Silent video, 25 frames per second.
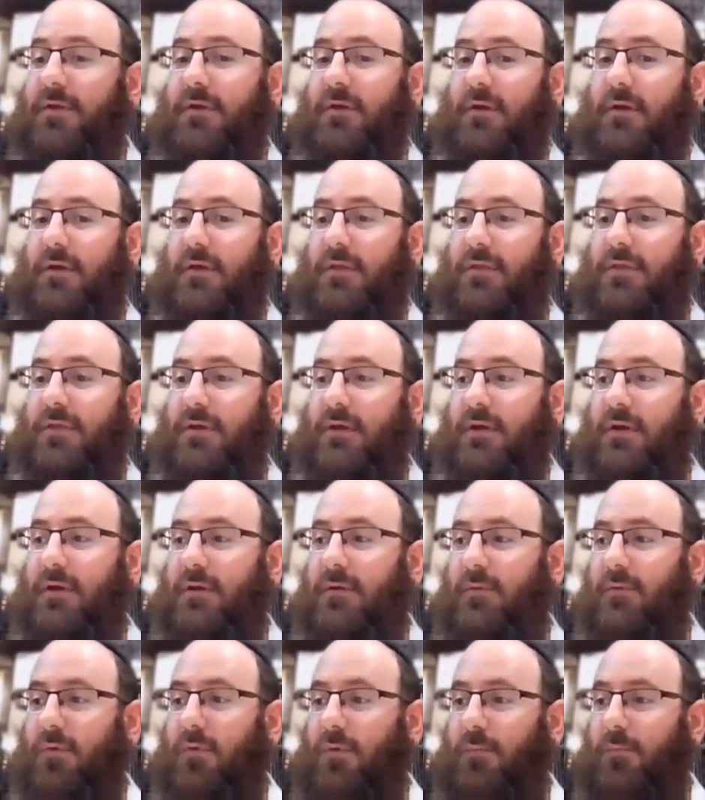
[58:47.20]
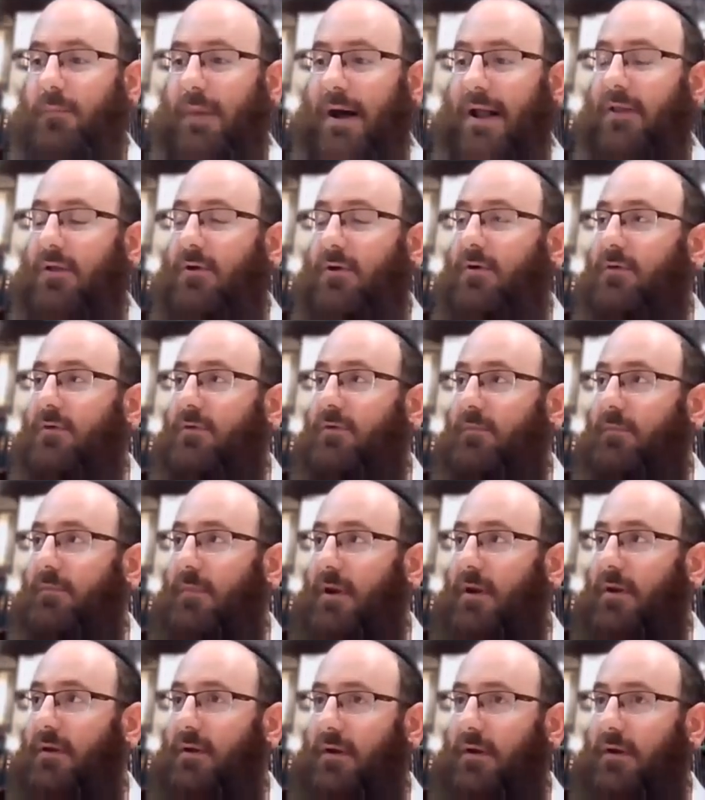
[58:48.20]
the the malchus
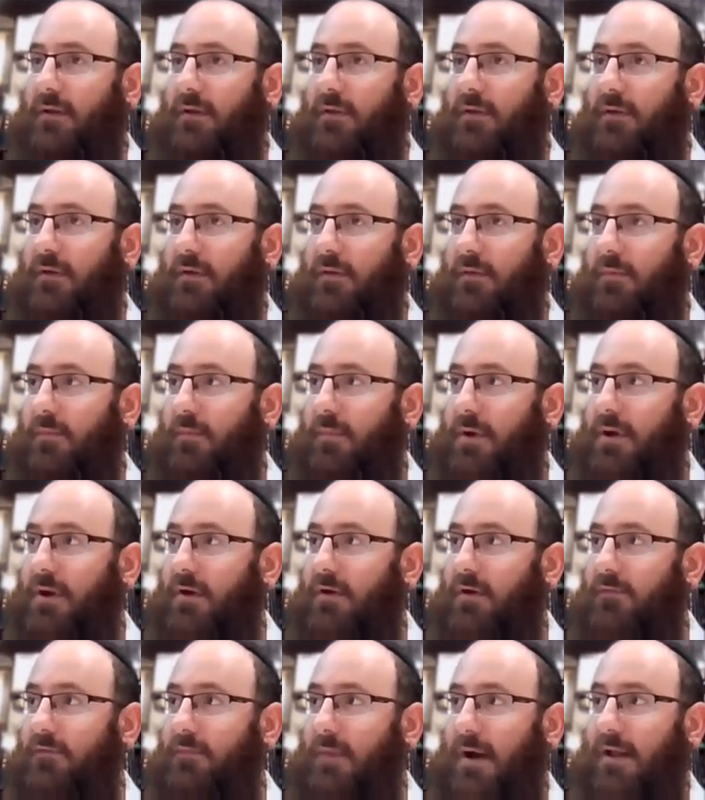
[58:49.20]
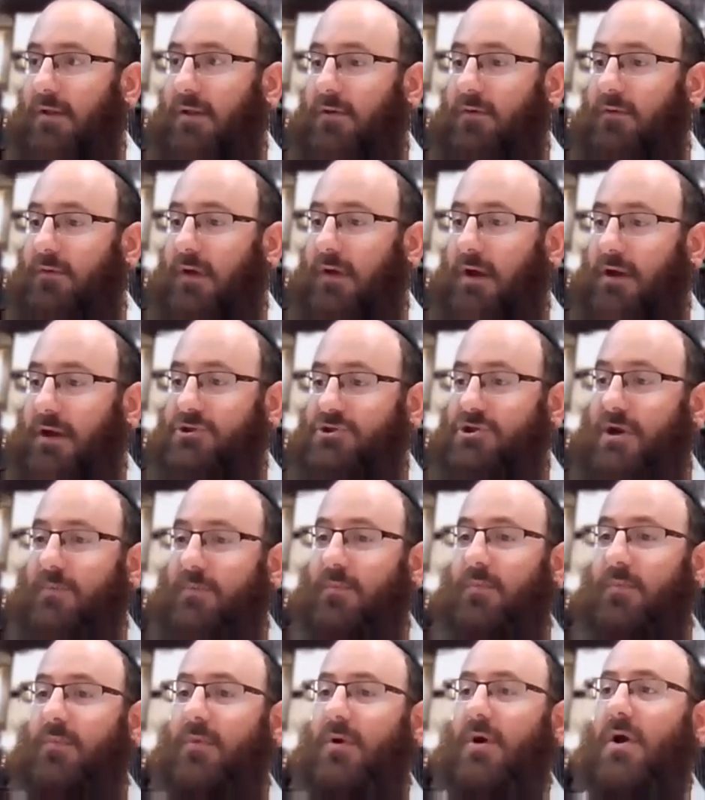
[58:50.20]
meaning uh, the king of malchus
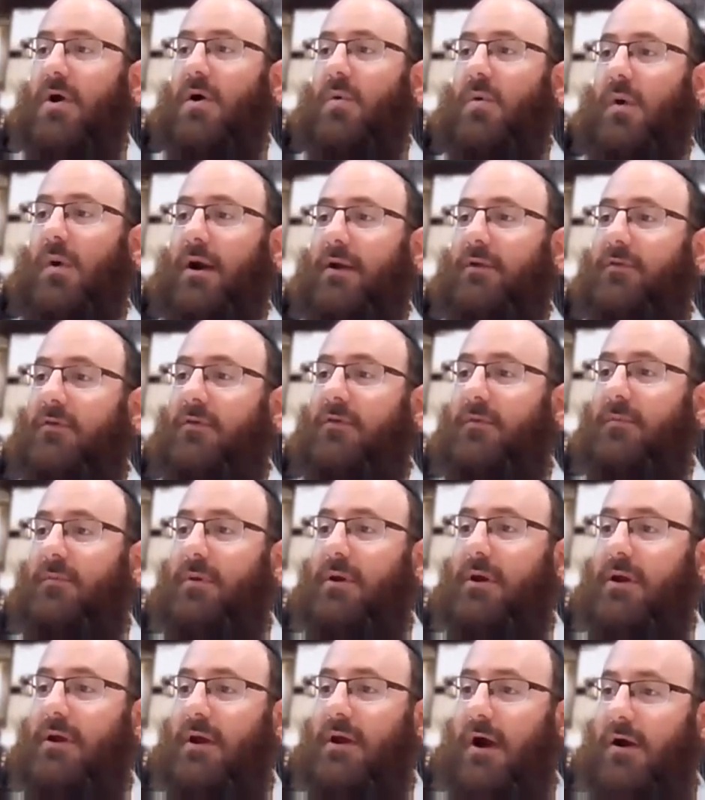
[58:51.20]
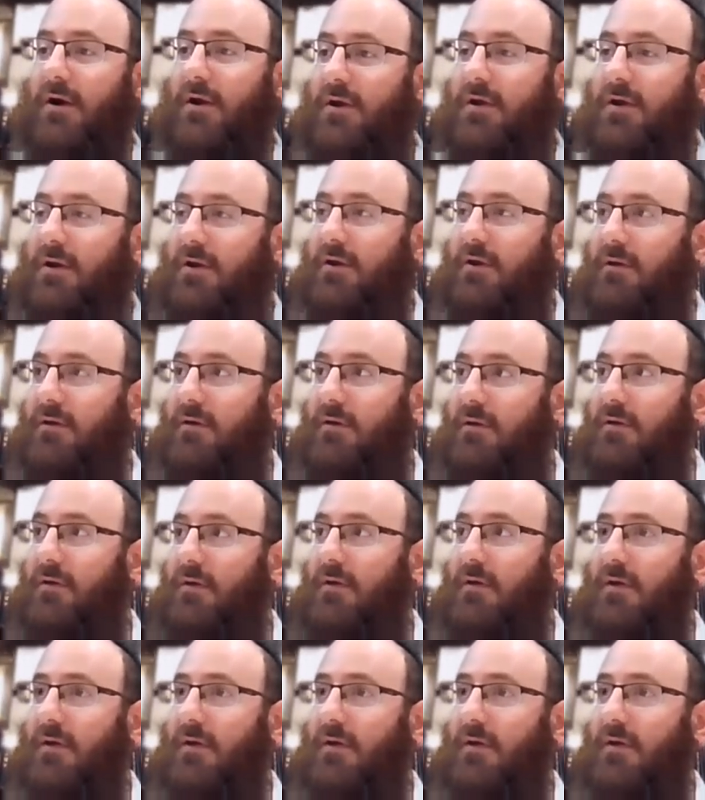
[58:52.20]
hashem wants to be our king